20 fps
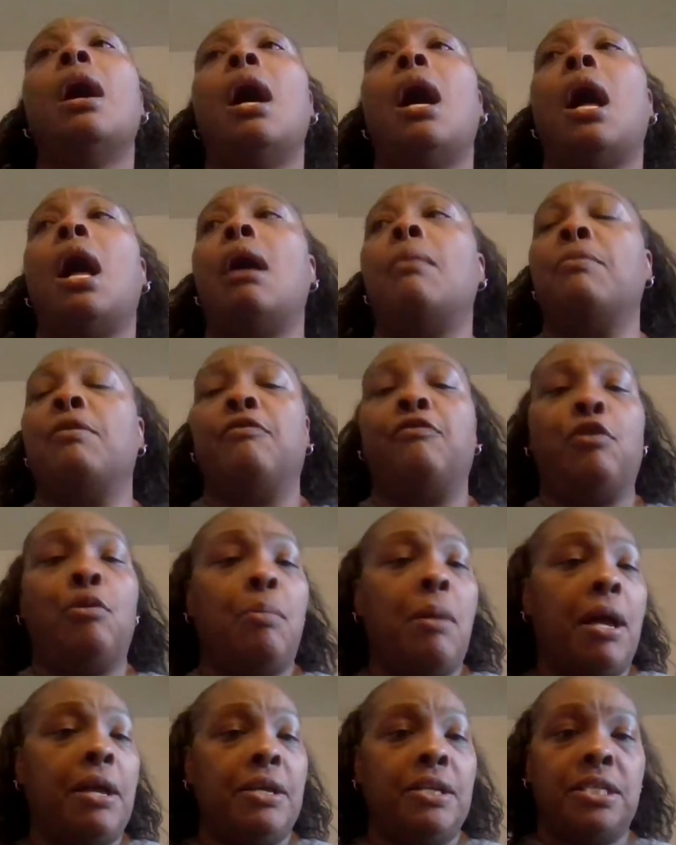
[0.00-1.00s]
If you're
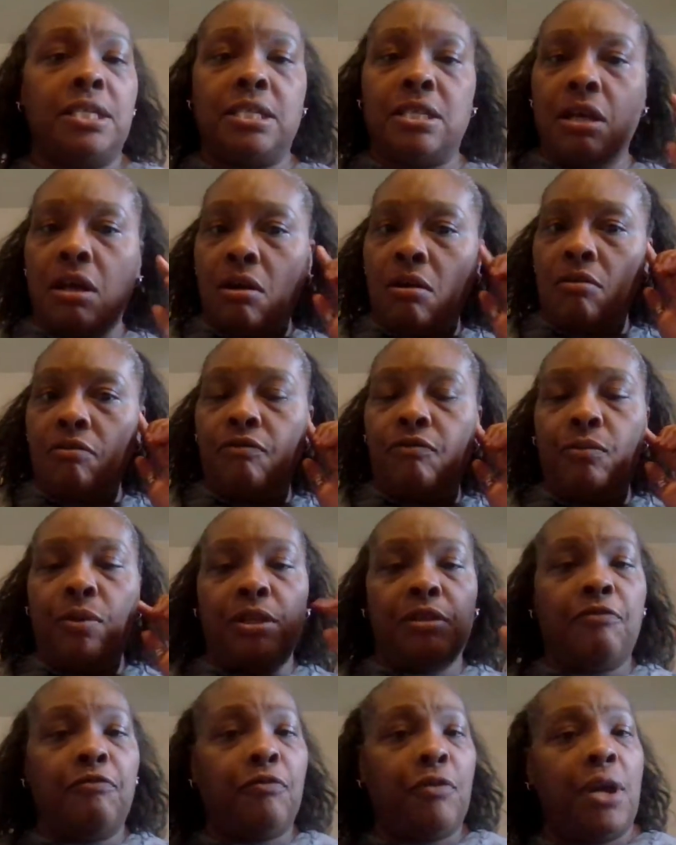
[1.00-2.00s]
by yourself
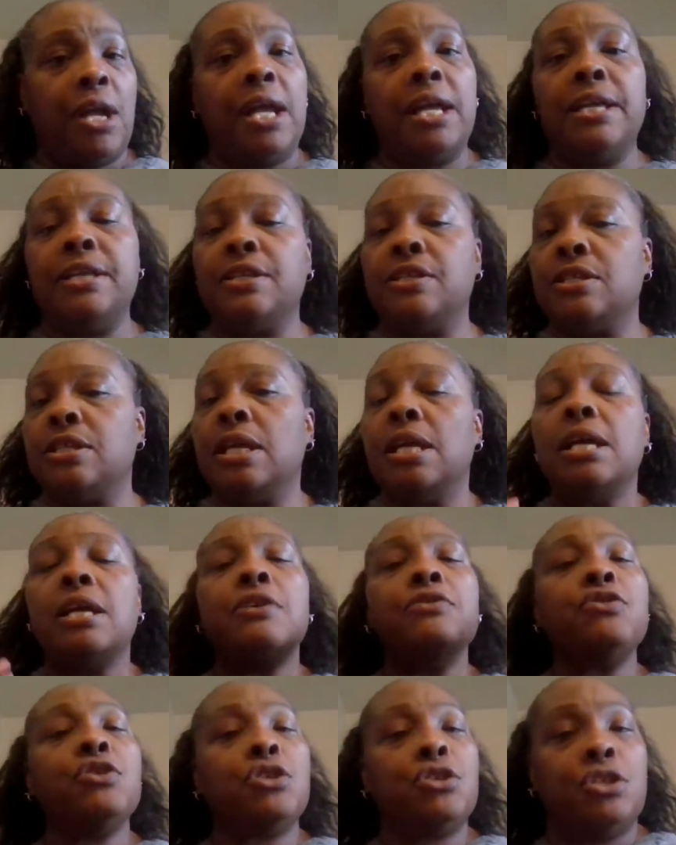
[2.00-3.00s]
with friends,
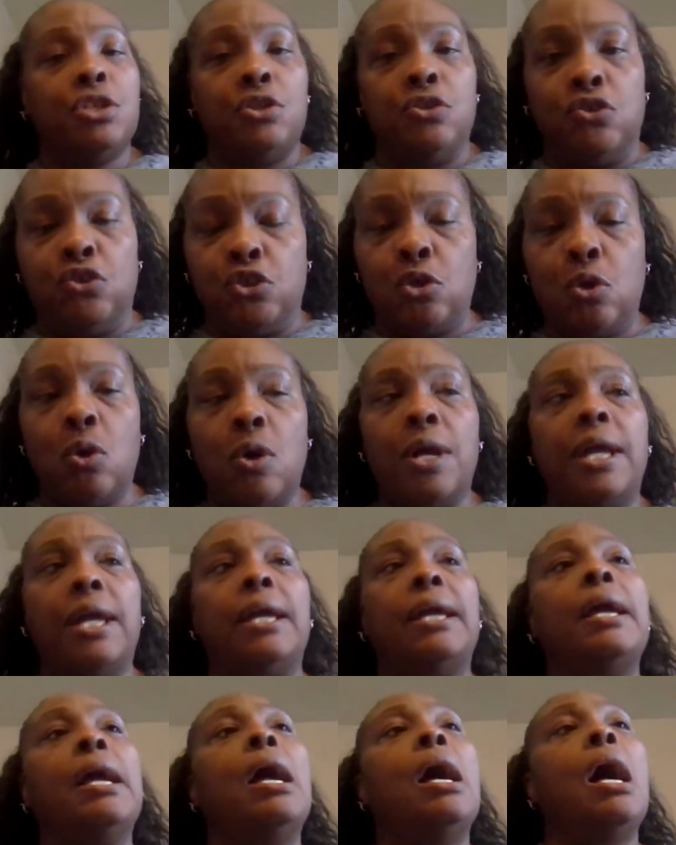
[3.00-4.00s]
just
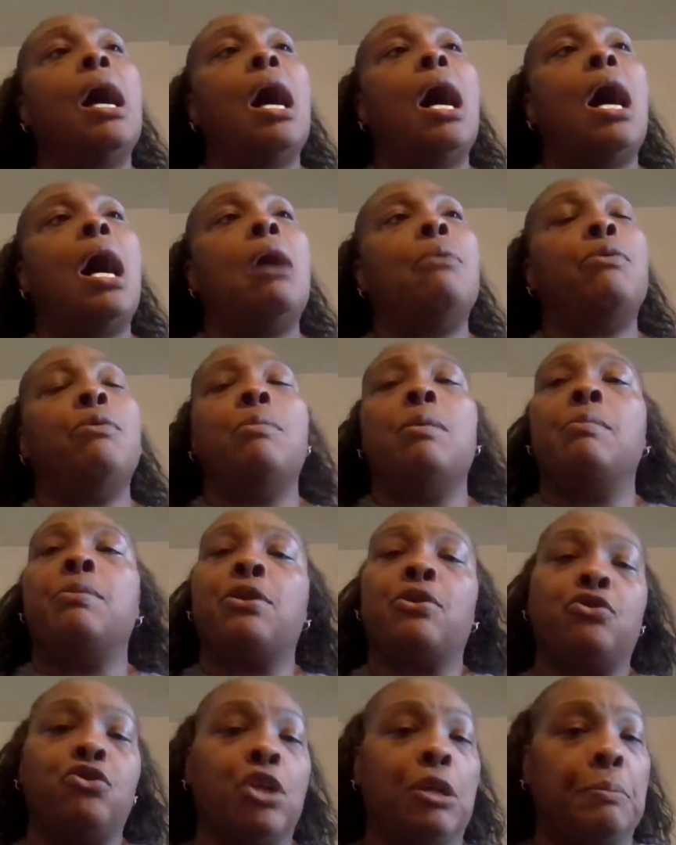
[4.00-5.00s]
enjoy.
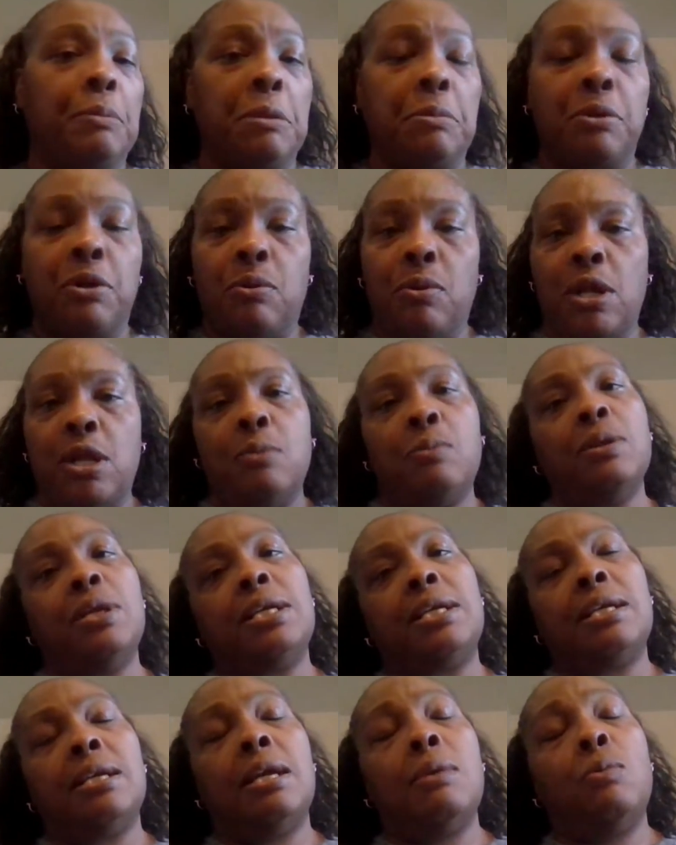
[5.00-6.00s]
Remember to treat people the way you
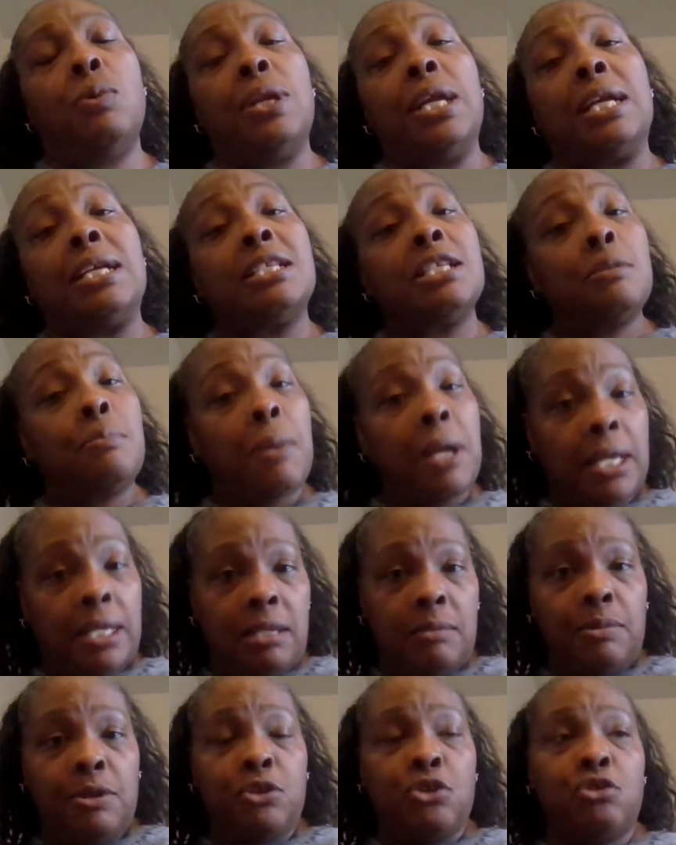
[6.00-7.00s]
would
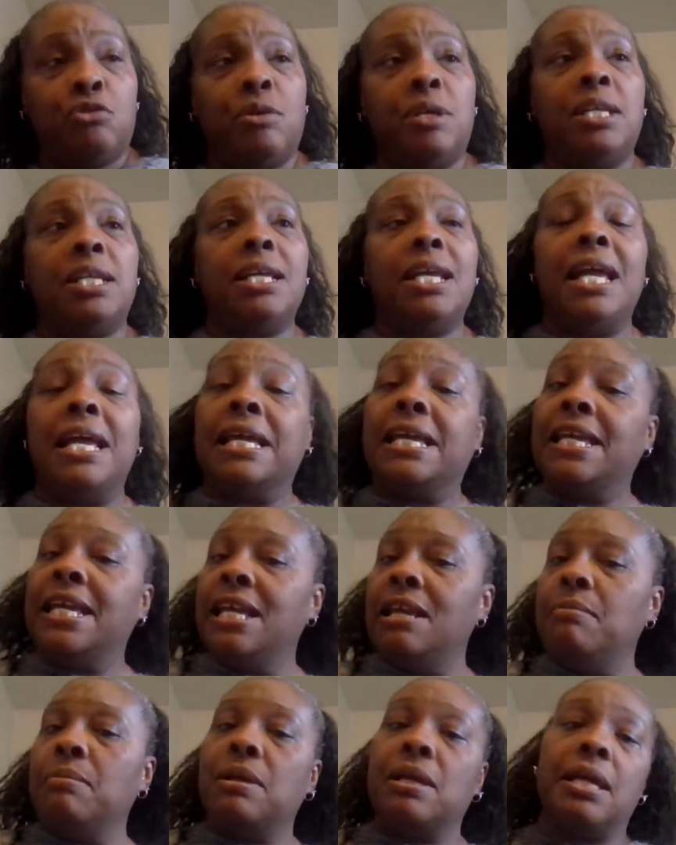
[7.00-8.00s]
expect to be treated. And
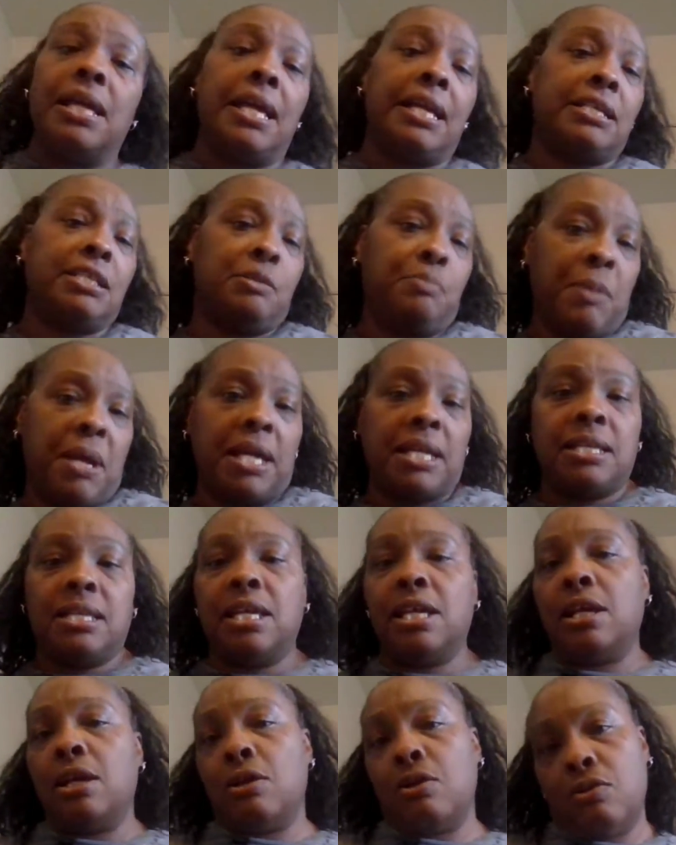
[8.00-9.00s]
keep
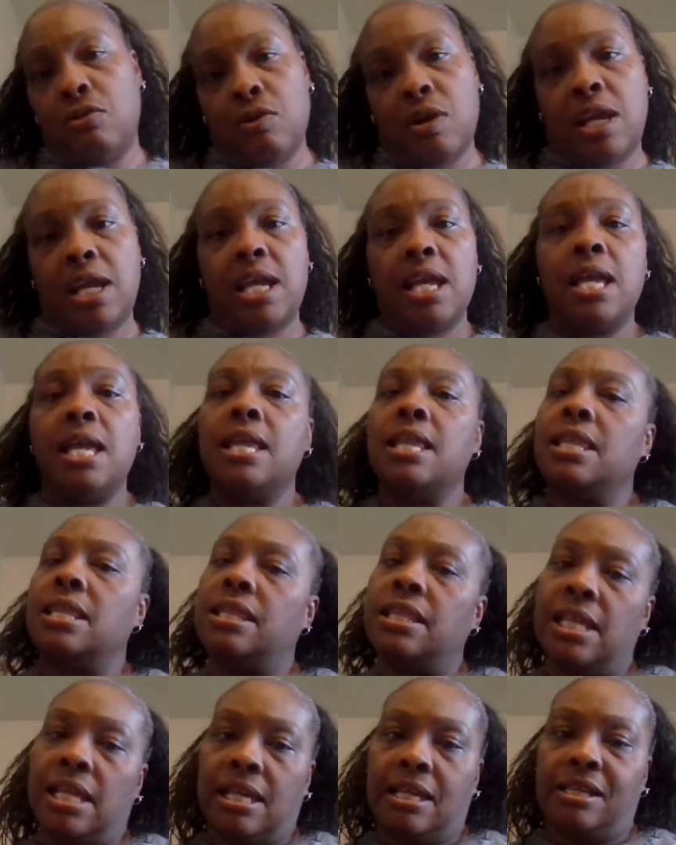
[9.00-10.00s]
expecting great
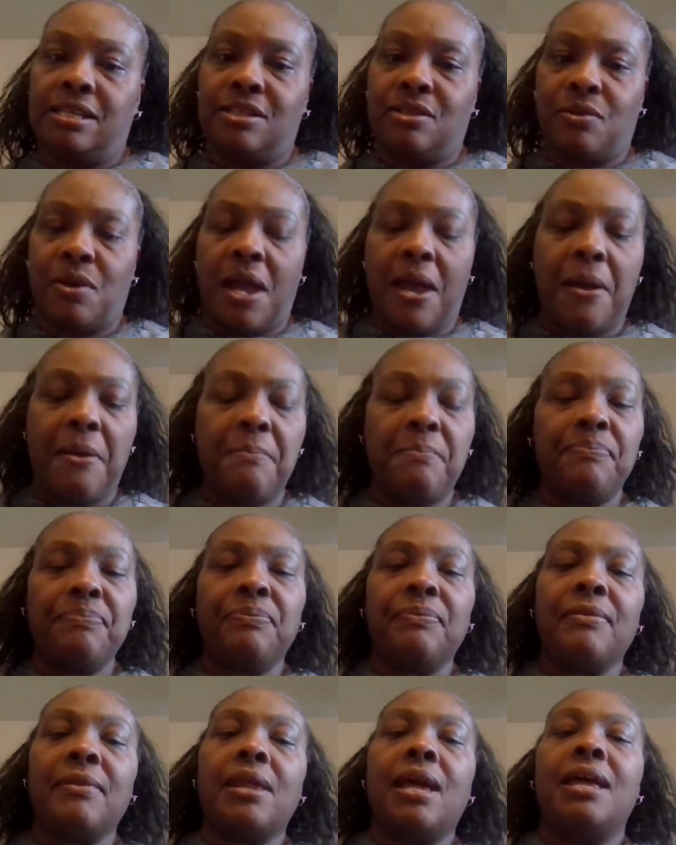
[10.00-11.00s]
things, okay?
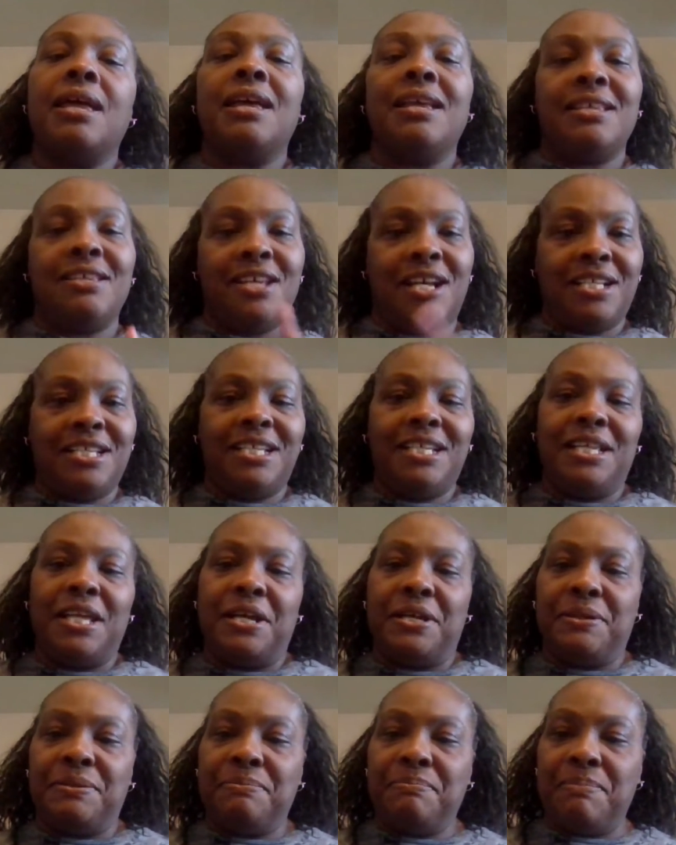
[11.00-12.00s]
Talk to you
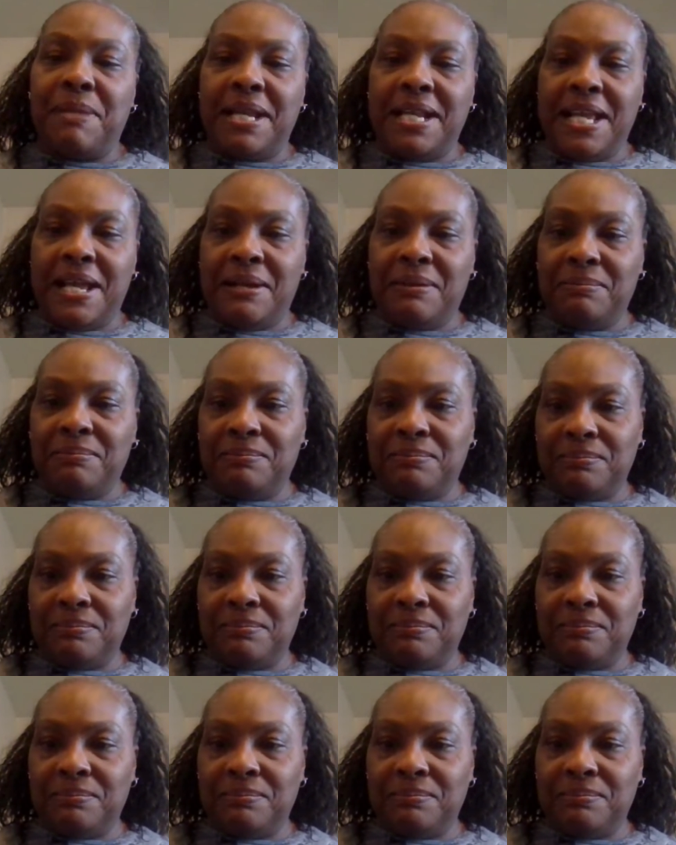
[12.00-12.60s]
later. Bye now.